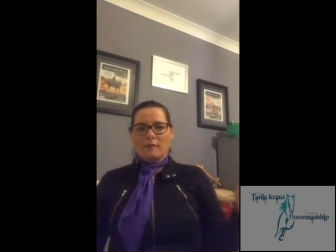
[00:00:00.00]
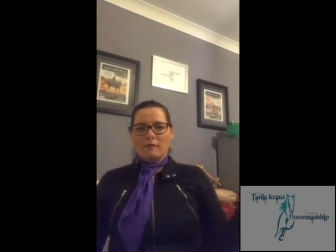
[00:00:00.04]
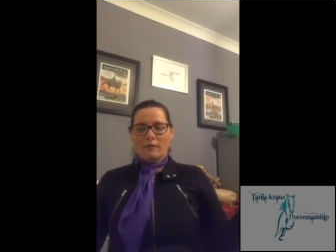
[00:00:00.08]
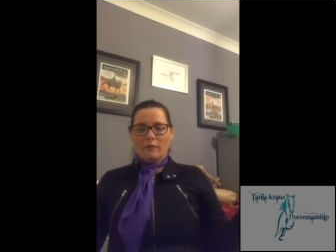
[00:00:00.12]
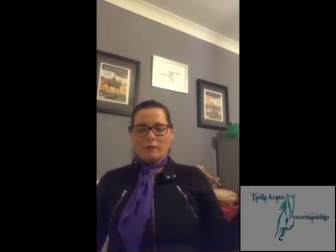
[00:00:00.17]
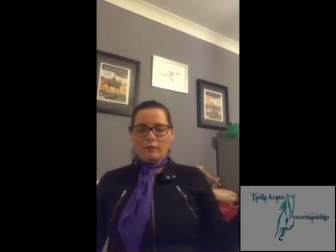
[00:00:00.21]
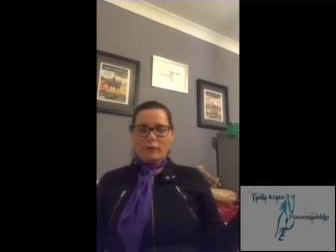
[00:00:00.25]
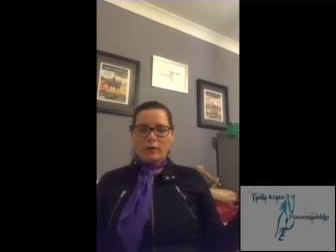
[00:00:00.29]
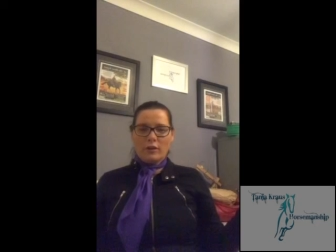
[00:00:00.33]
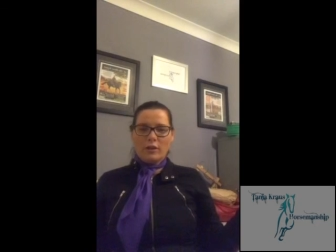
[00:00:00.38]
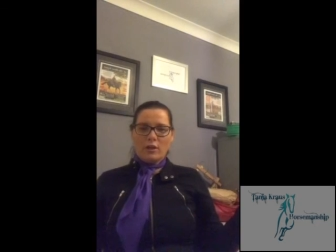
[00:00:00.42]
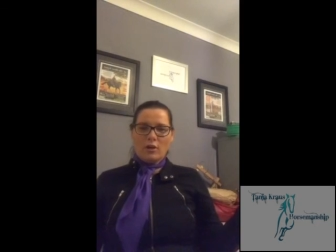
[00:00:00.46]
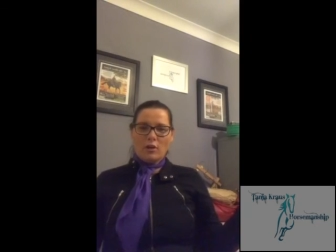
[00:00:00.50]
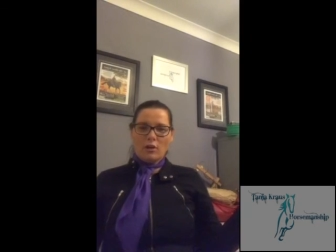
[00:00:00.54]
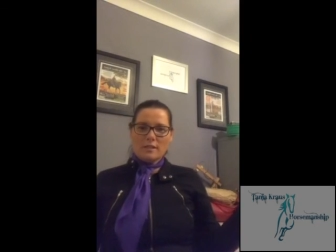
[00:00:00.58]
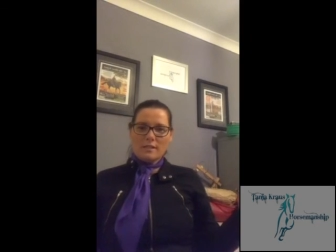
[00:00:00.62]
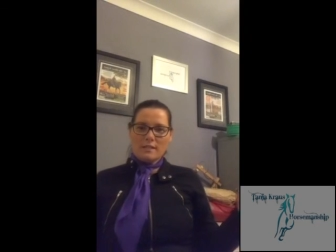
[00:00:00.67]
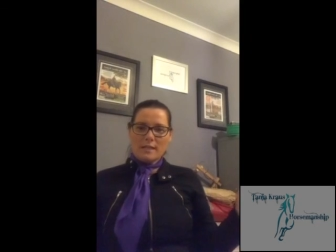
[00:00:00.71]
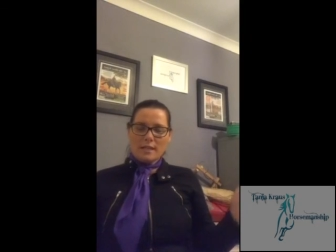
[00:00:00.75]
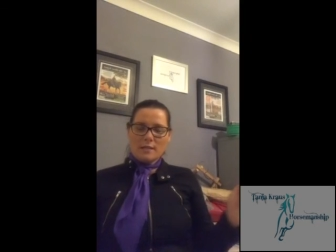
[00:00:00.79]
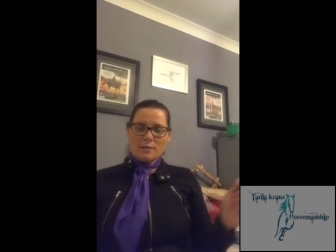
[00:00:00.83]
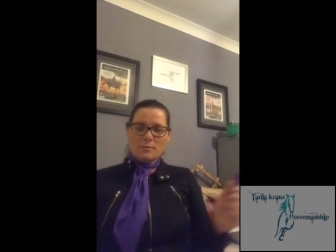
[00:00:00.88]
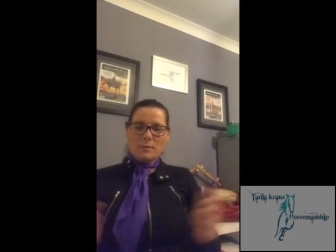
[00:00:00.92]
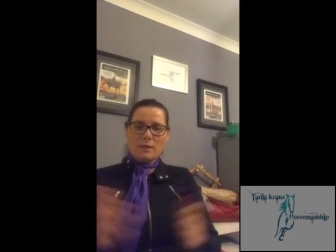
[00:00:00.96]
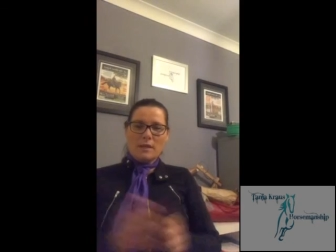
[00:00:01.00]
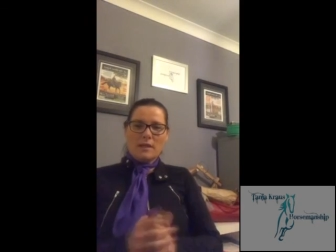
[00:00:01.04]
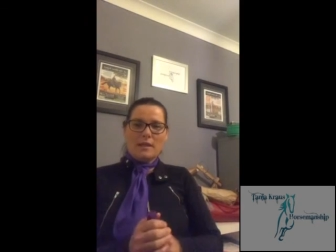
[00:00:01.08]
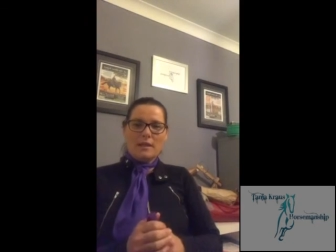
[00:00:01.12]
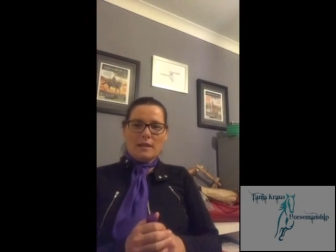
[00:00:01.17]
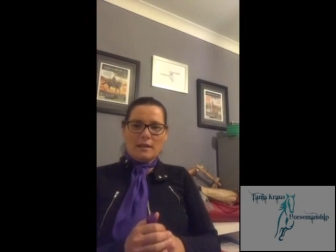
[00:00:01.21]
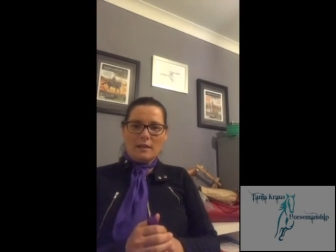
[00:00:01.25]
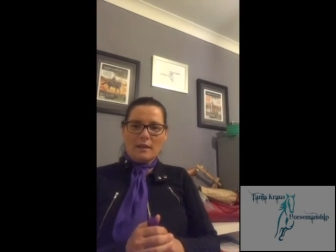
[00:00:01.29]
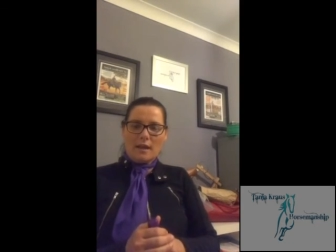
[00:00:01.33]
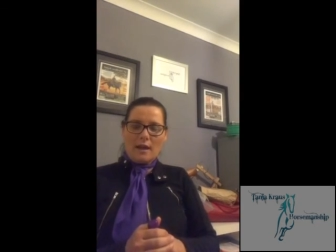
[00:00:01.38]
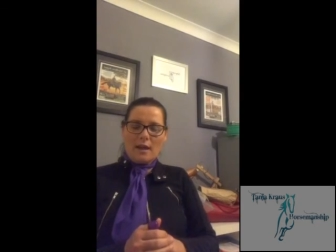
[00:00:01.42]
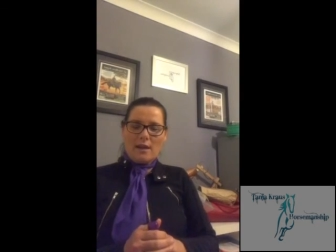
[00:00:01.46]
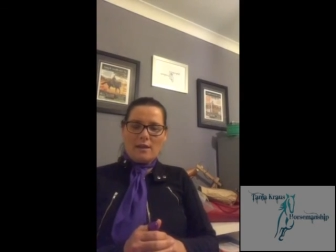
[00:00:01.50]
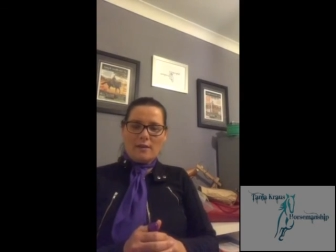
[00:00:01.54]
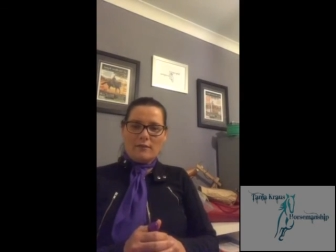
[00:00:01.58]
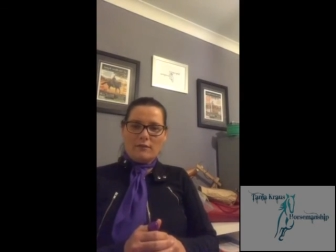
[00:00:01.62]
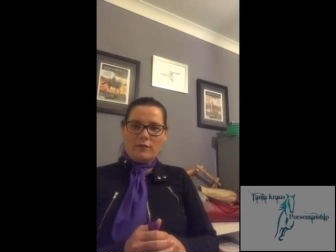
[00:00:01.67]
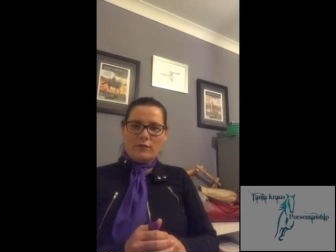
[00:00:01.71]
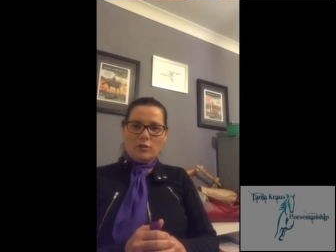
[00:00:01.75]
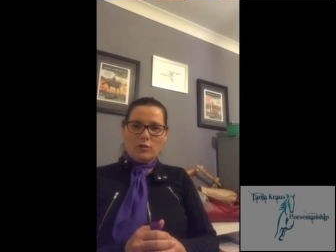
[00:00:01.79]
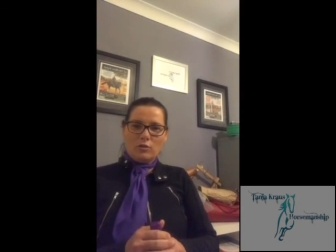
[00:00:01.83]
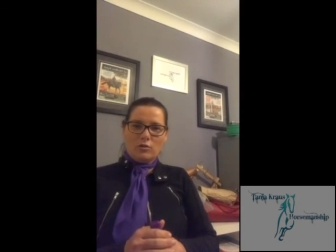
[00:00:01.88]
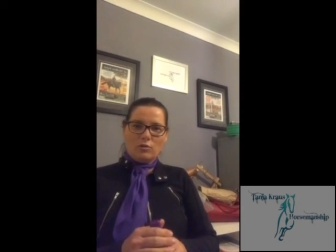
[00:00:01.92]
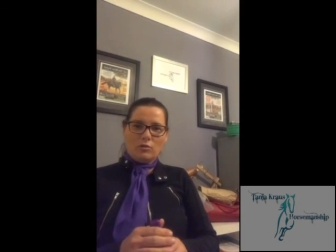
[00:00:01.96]
Feel free to contact me
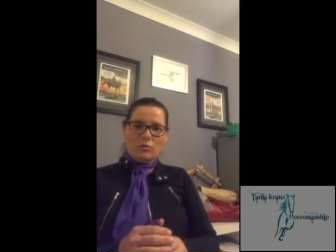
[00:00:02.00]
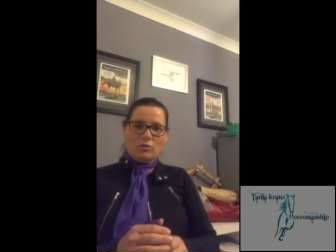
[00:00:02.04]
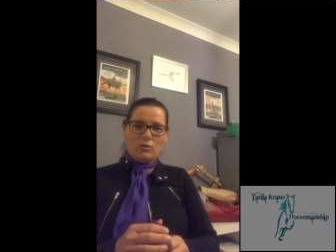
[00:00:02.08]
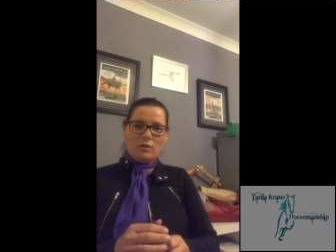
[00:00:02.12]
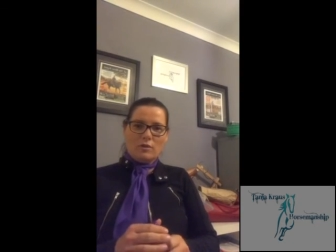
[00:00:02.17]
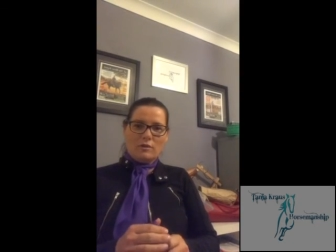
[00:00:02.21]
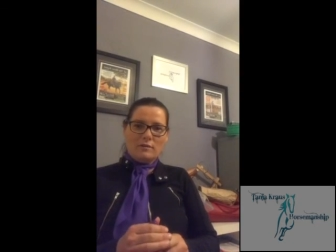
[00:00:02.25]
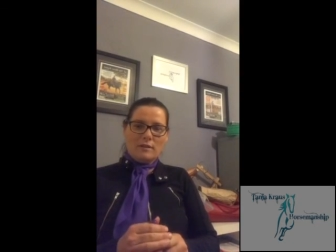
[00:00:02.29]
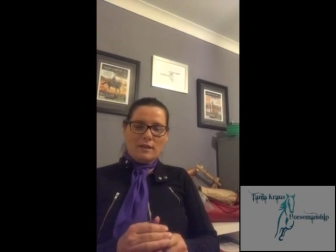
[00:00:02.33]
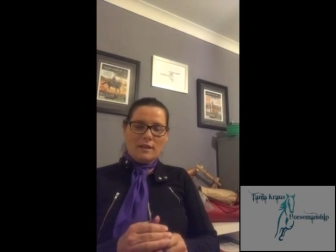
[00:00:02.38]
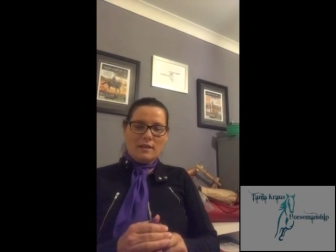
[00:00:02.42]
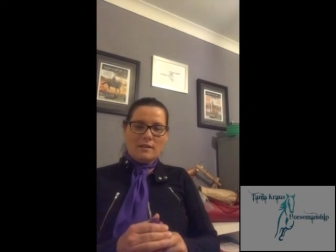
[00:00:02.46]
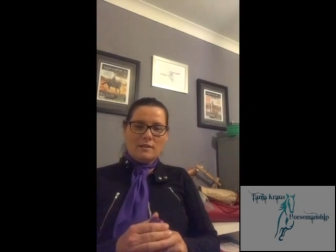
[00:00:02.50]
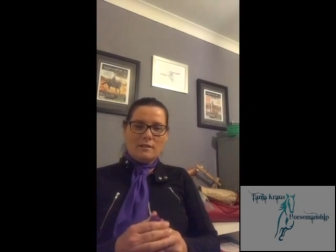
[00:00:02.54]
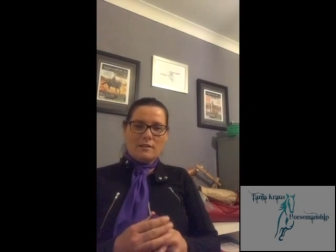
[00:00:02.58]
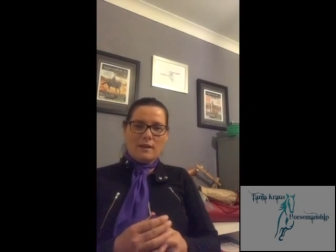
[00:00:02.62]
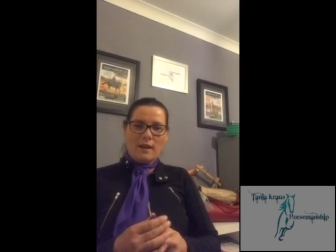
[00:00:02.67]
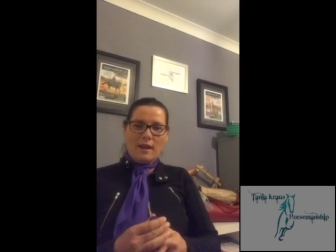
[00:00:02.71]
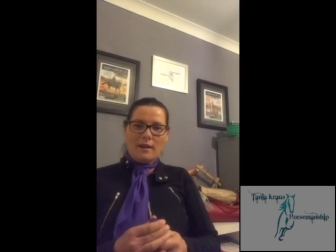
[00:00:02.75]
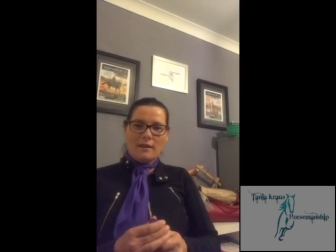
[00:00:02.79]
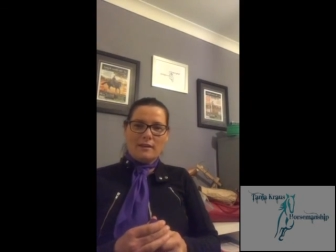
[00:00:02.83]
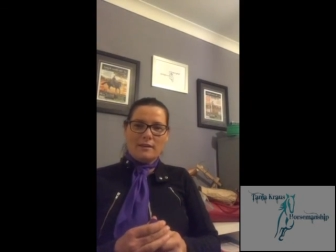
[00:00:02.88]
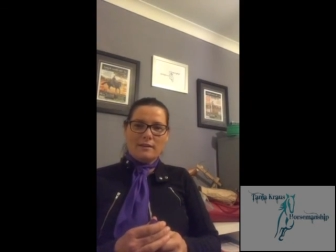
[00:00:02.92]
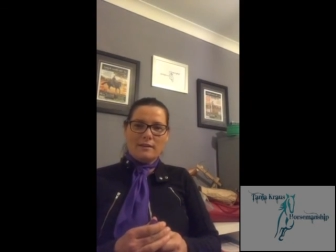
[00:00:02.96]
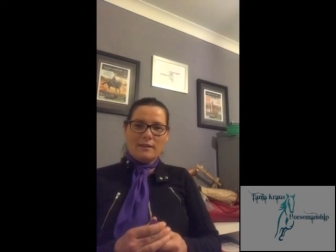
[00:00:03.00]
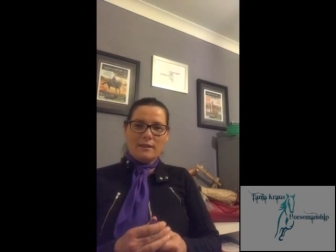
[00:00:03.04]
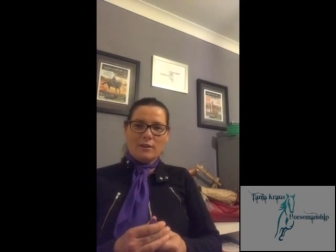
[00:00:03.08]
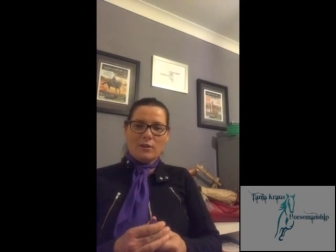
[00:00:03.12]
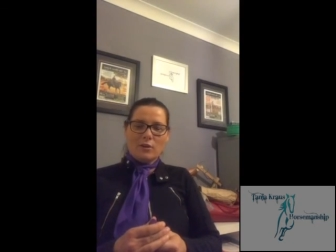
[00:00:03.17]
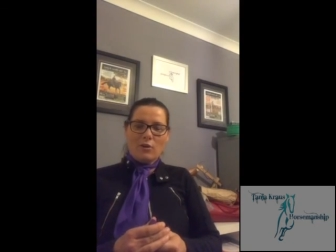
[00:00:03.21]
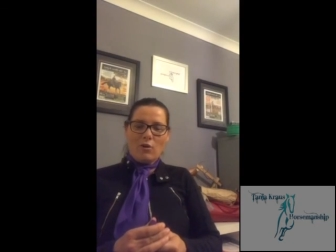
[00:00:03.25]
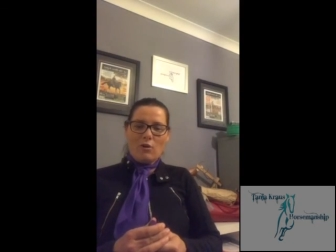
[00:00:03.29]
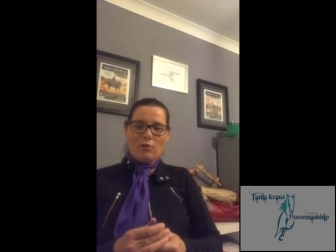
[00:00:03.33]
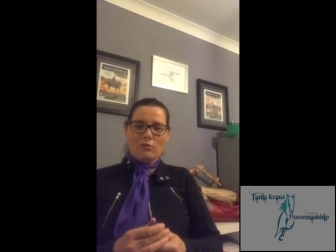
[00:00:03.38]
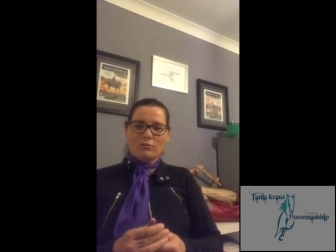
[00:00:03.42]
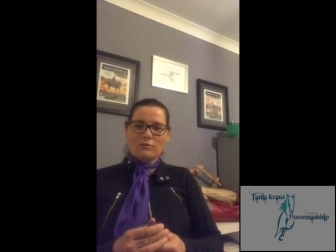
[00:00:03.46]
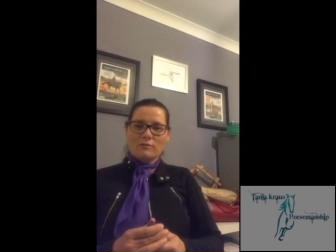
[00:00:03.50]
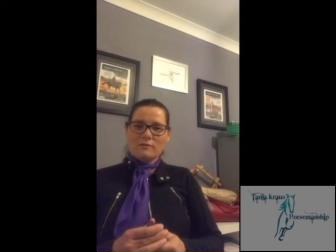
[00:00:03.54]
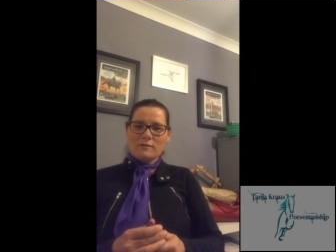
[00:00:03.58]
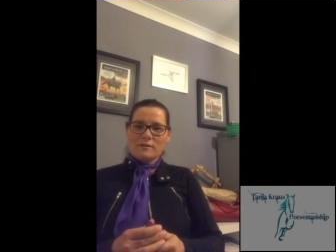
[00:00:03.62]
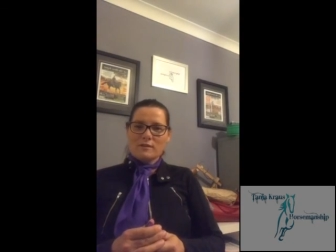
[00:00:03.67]
if you need anything at all.